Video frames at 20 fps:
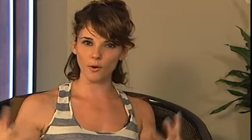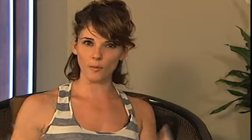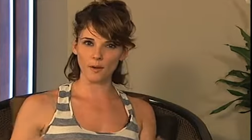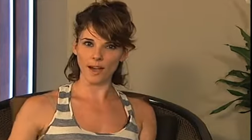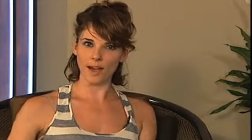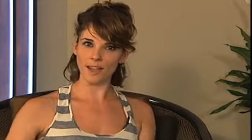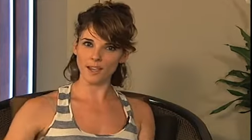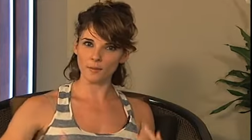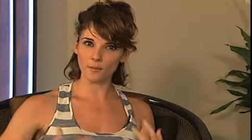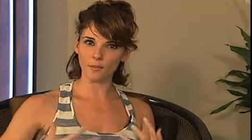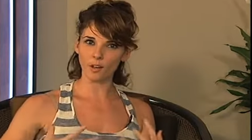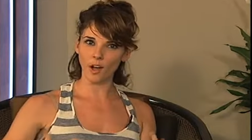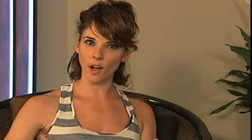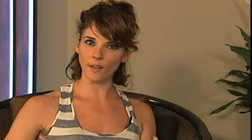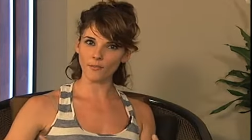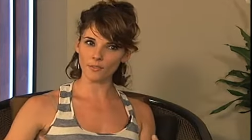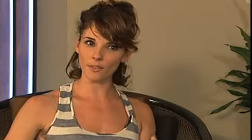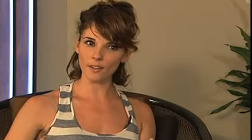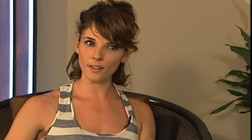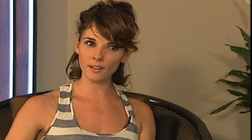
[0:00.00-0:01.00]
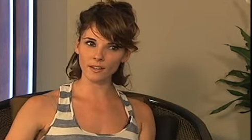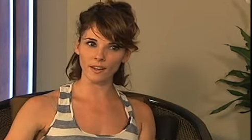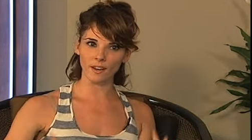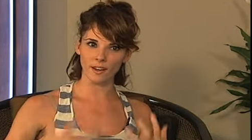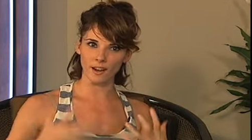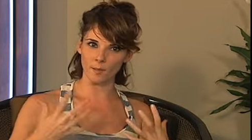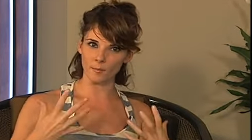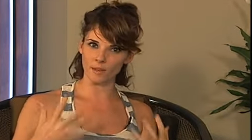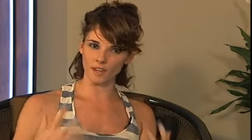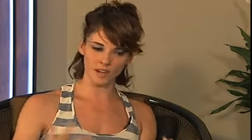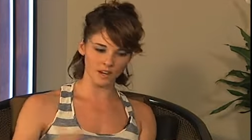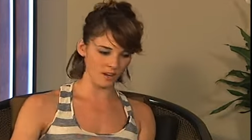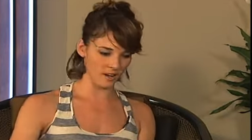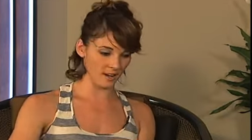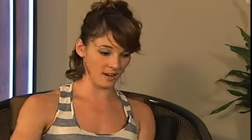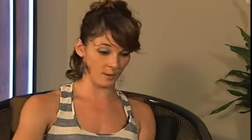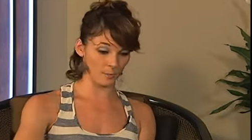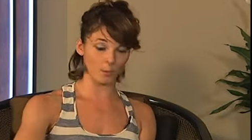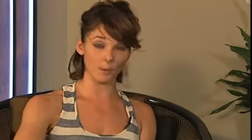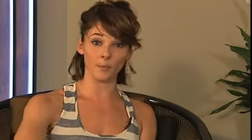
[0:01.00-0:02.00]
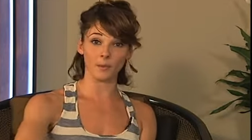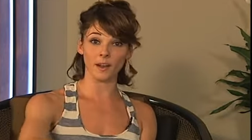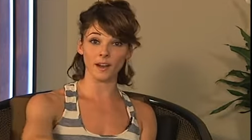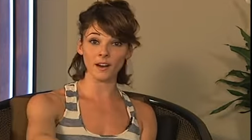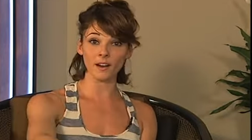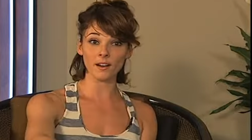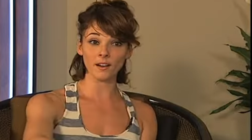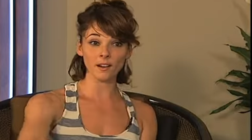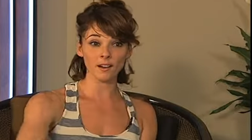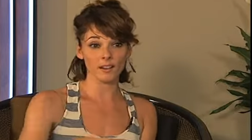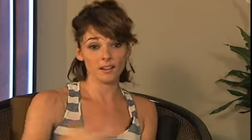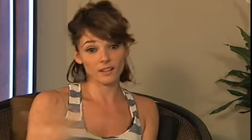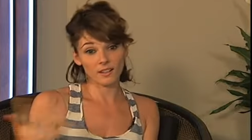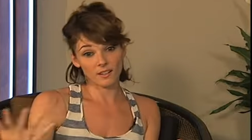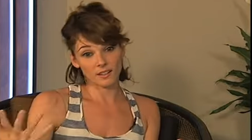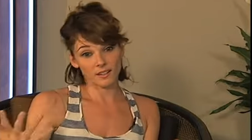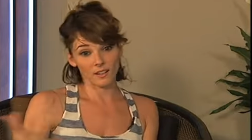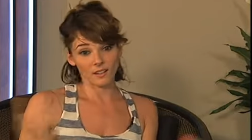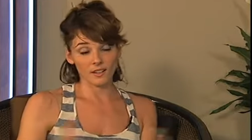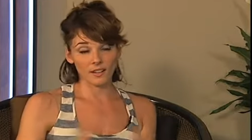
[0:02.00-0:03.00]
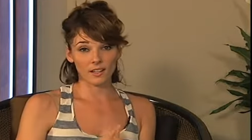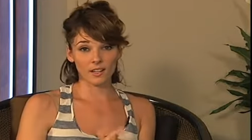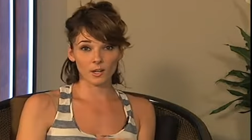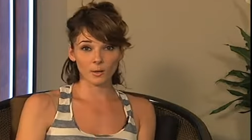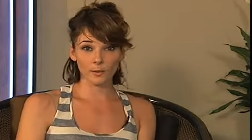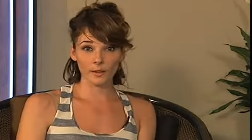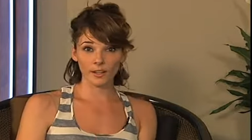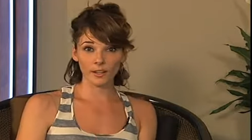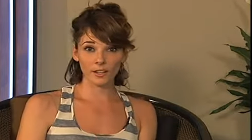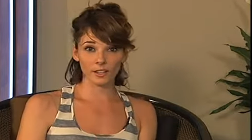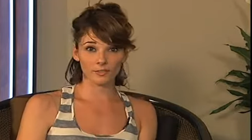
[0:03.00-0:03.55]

I am confident and I'm here and I'm prepared, and here we go.